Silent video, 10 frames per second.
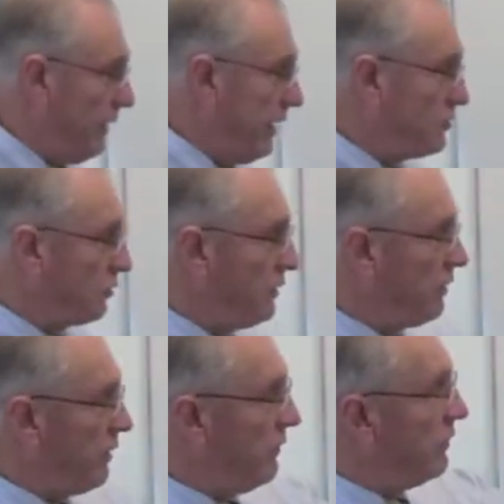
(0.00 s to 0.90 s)
the agile
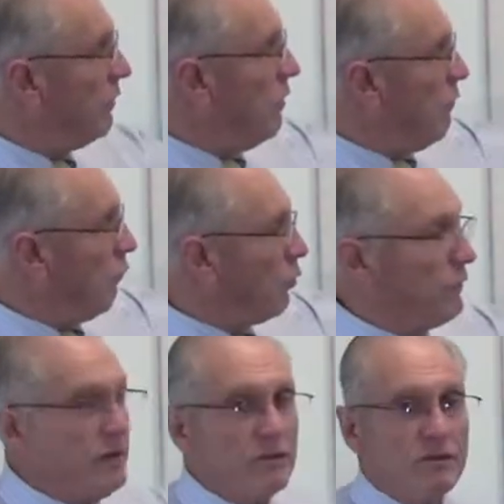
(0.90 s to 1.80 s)
leader and the
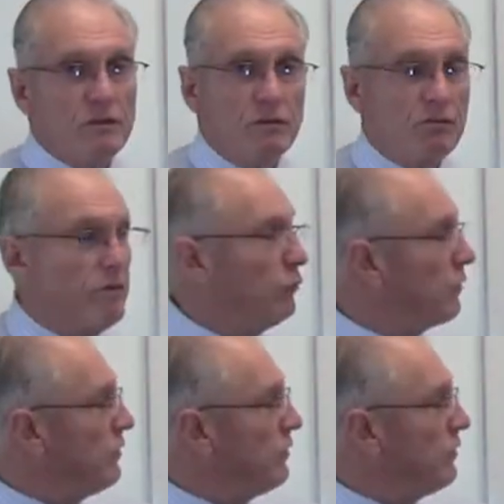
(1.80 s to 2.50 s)
four things, that, the three or four